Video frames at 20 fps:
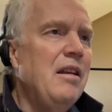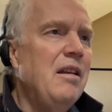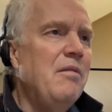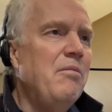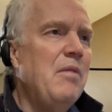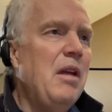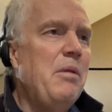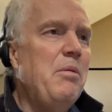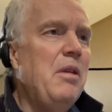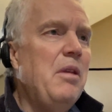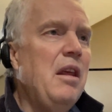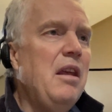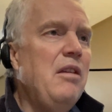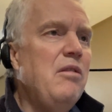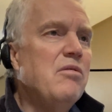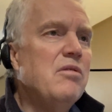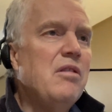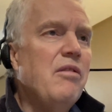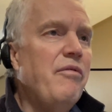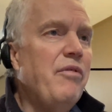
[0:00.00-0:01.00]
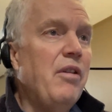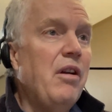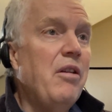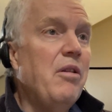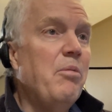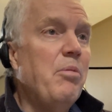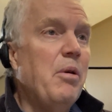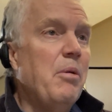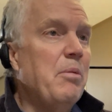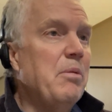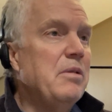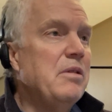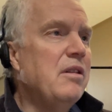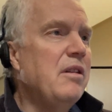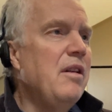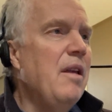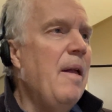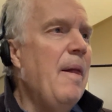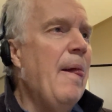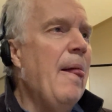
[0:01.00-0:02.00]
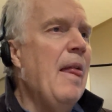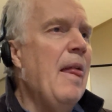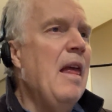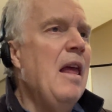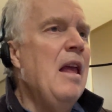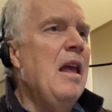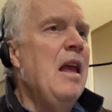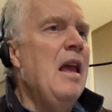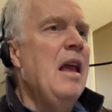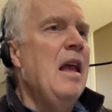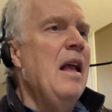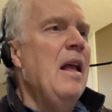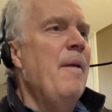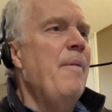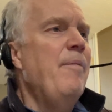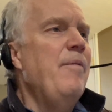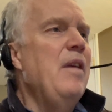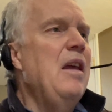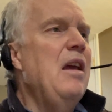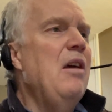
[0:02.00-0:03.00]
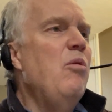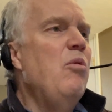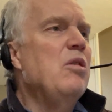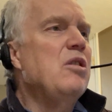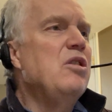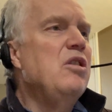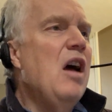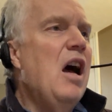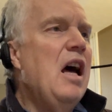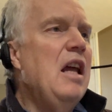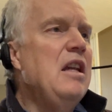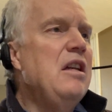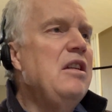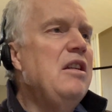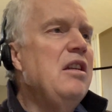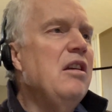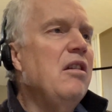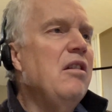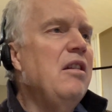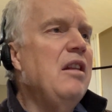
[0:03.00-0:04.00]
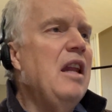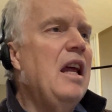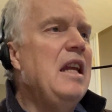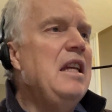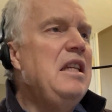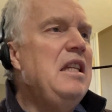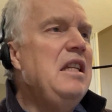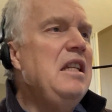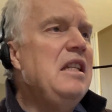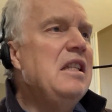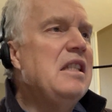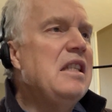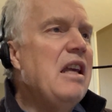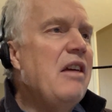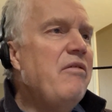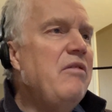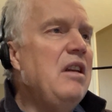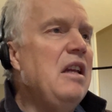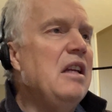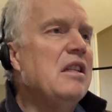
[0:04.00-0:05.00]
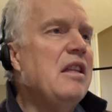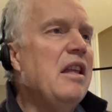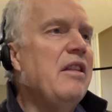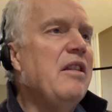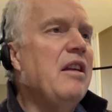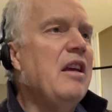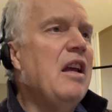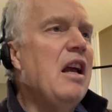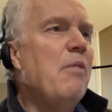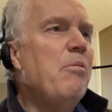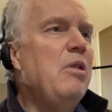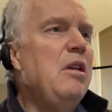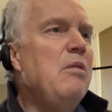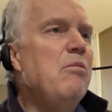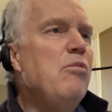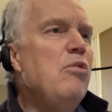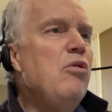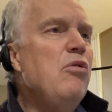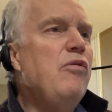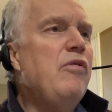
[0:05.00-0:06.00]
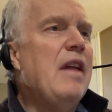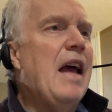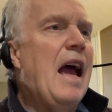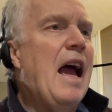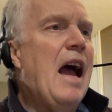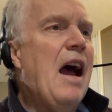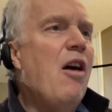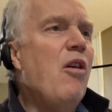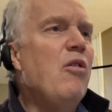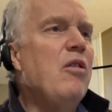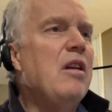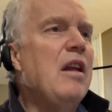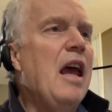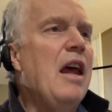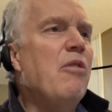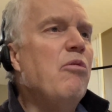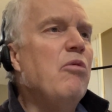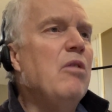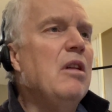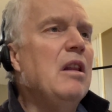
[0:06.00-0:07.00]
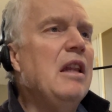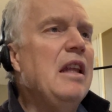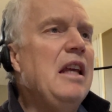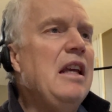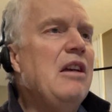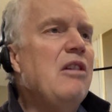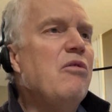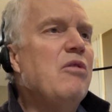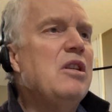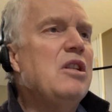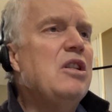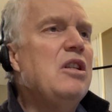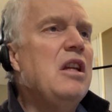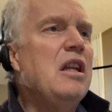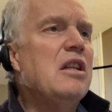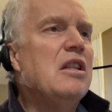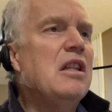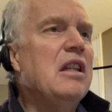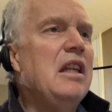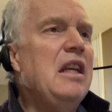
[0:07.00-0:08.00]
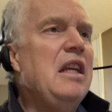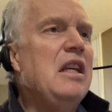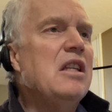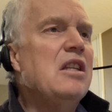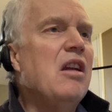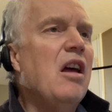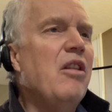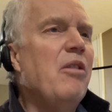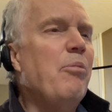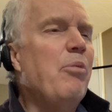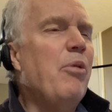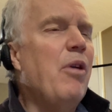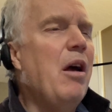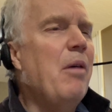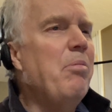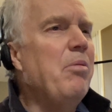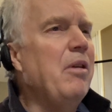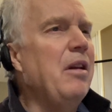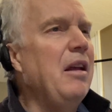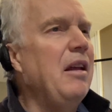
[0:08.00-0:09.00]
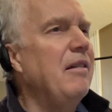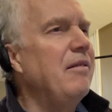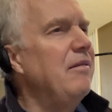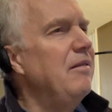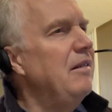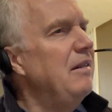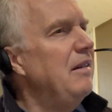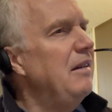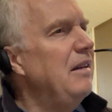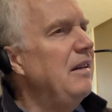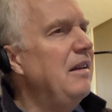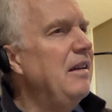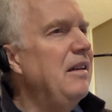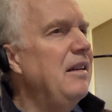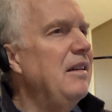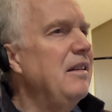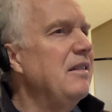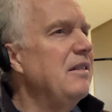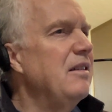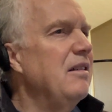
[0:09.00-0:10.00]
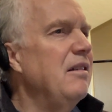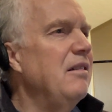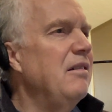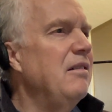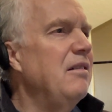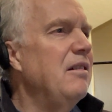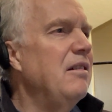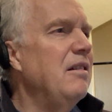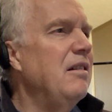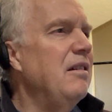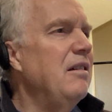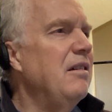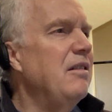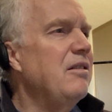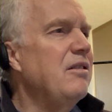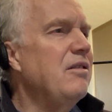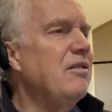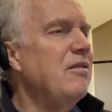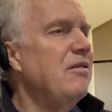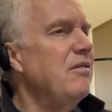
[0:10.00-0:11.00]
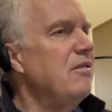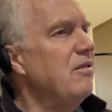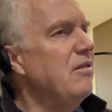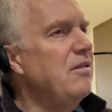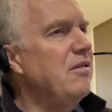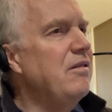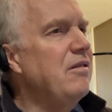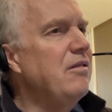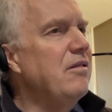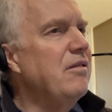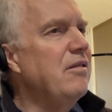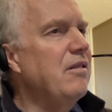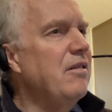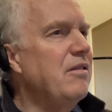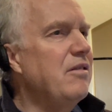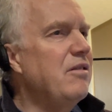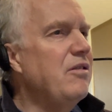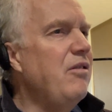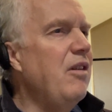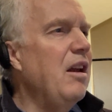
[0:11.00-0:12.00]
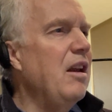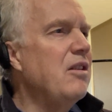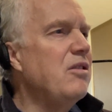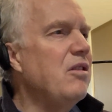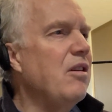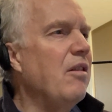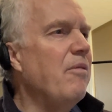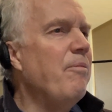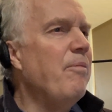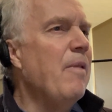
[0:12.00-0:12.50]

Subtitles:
maybe they used it for other purposes. It was not until the 1970s that the company moved out and relinquished its lease on the property. It's strange here.